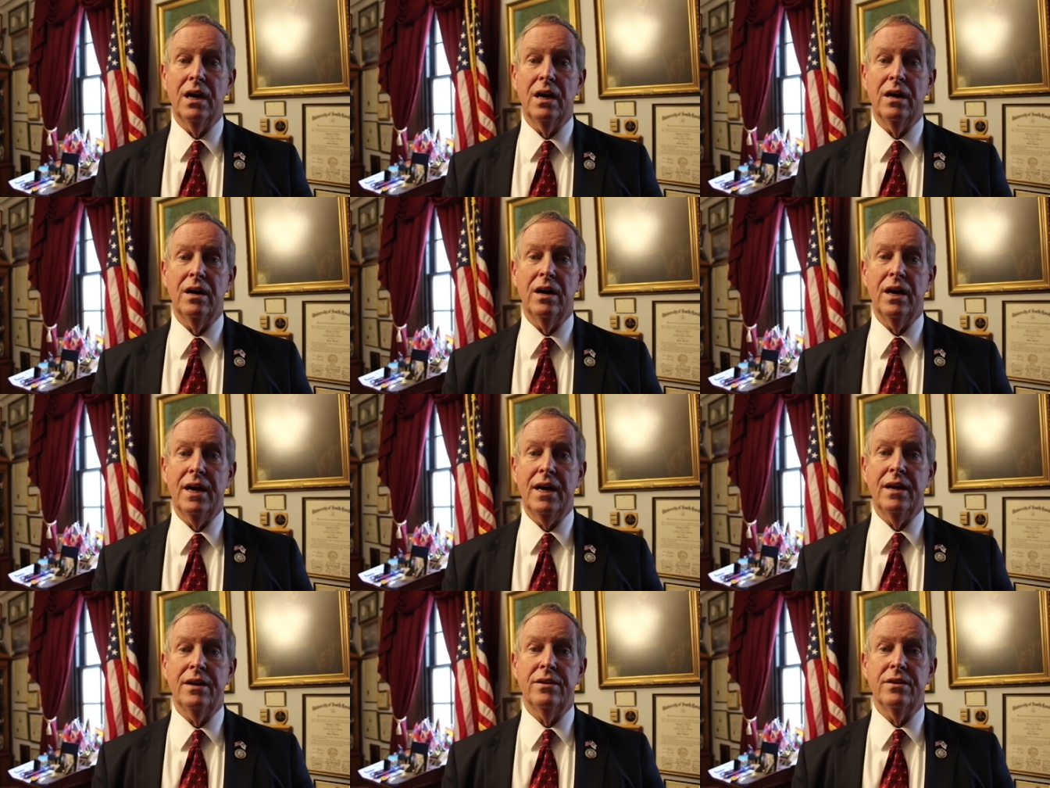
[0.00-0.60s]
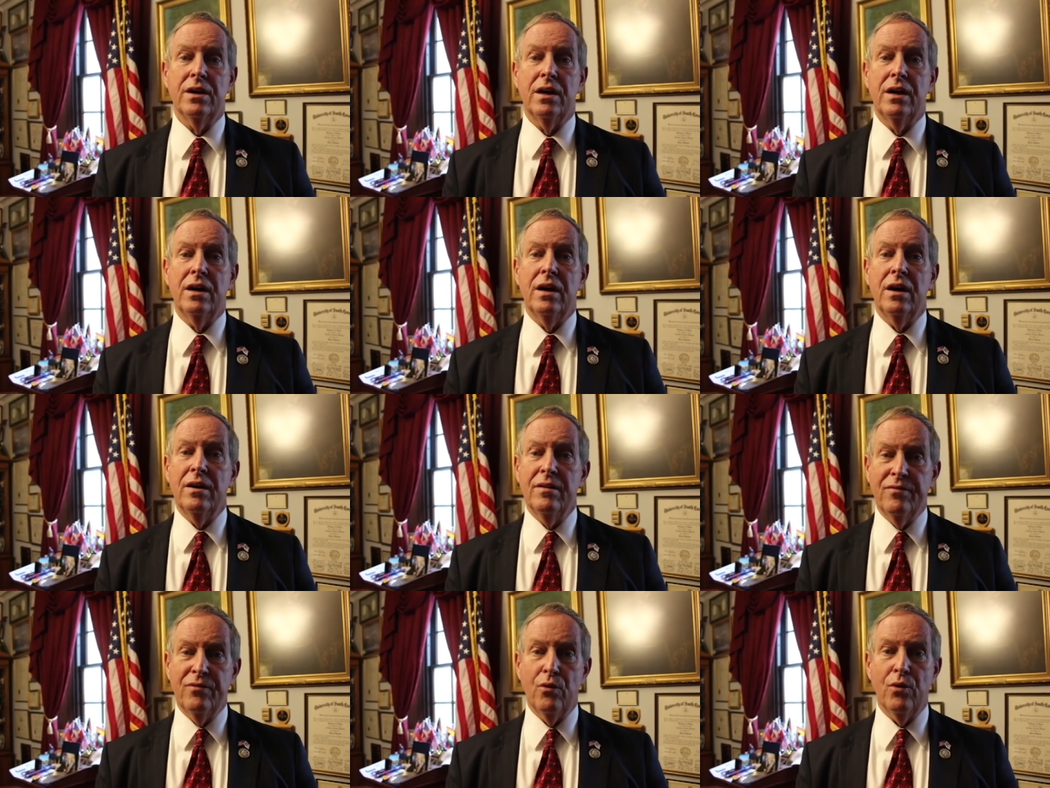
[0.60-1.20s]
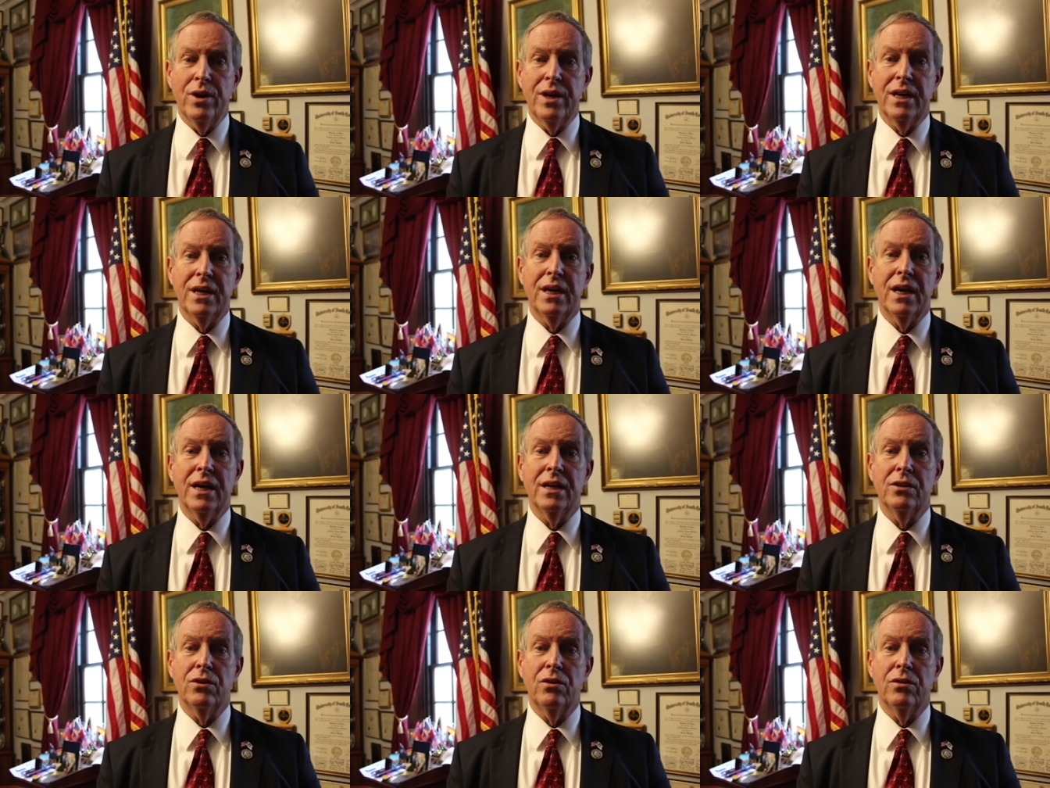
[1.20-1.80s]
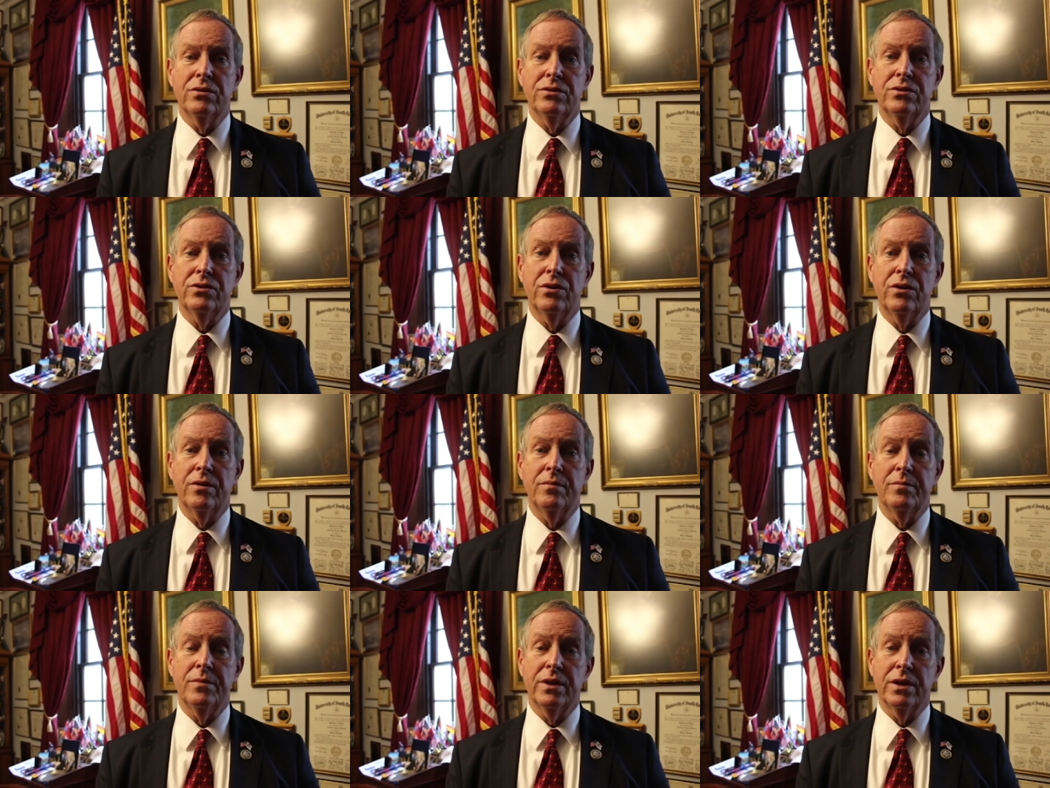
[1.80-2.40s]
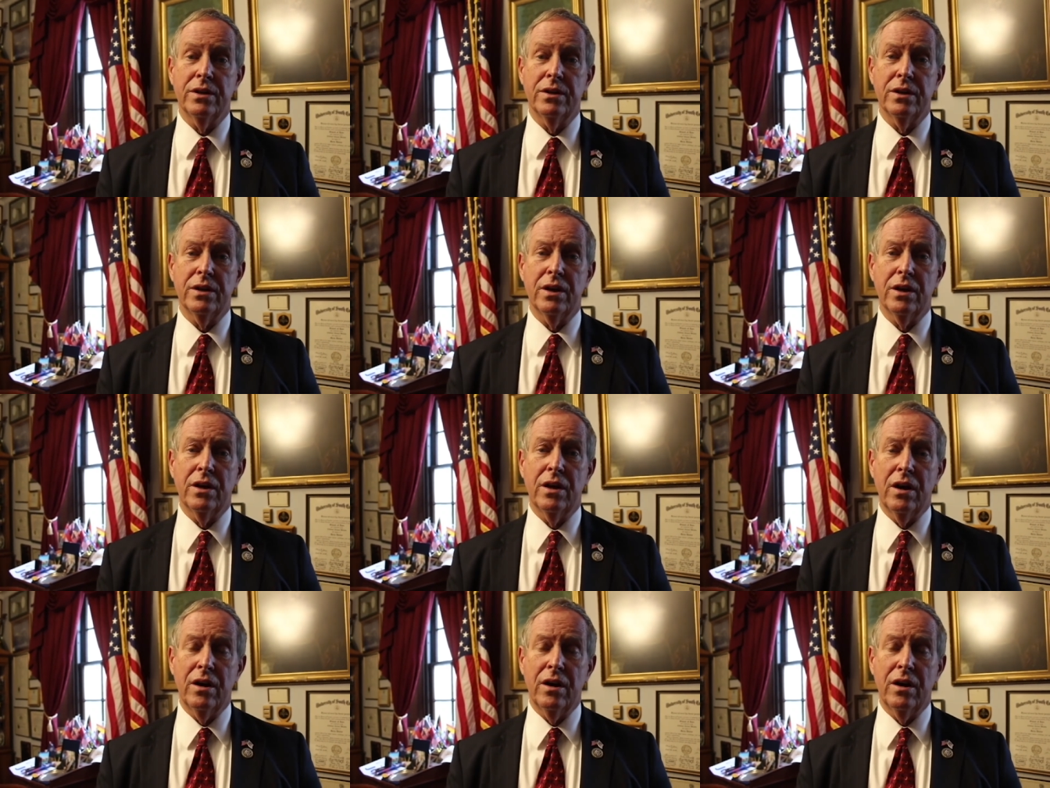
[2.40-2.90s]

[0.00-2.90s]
and avoiding a long-term con